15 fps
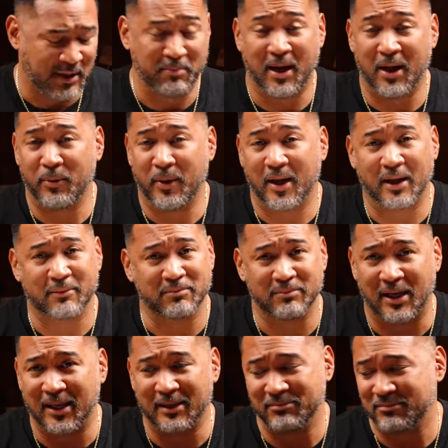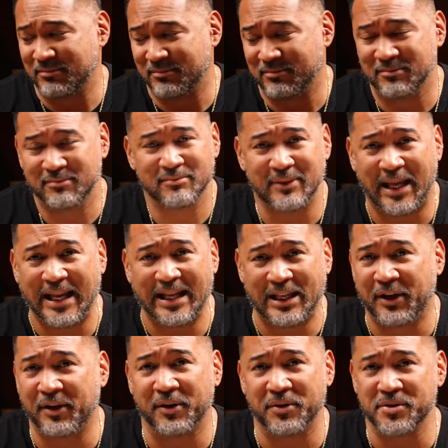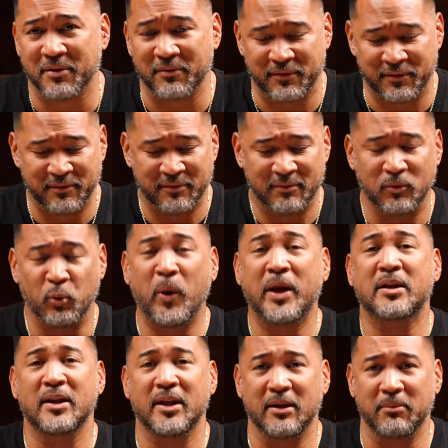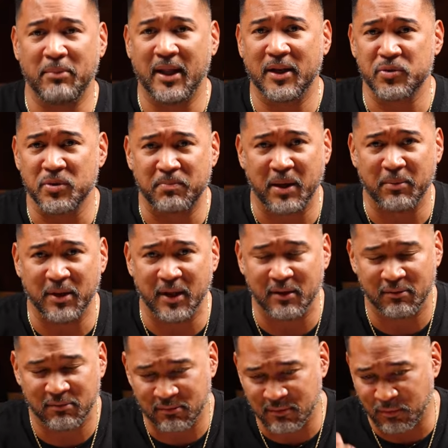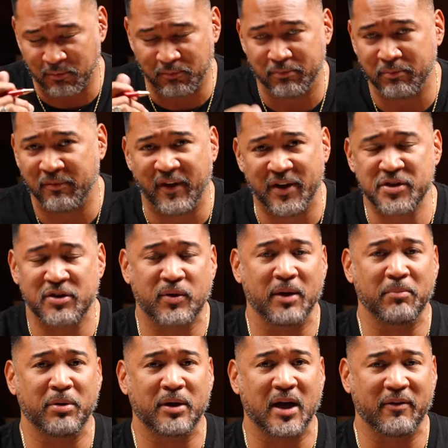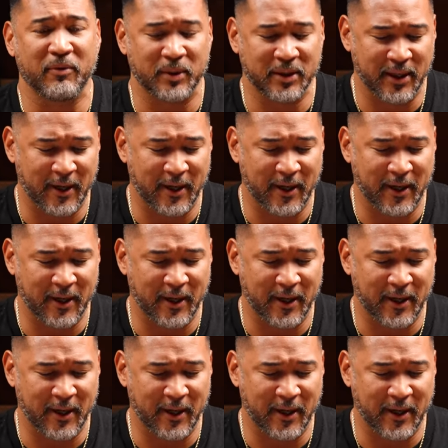And by the way, I got I got eight years of weekly meetings with PBD. Eventually create a book out of it one